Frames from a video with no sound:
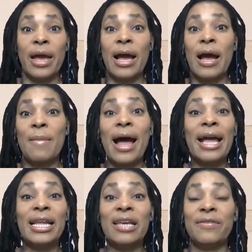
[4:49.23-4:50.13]
I
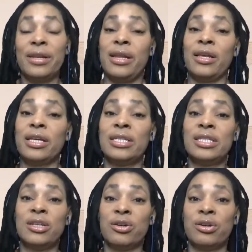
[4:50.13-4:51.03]
even
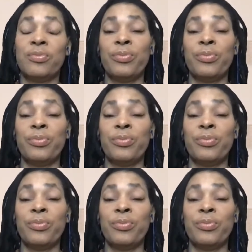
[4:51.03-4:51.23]
consider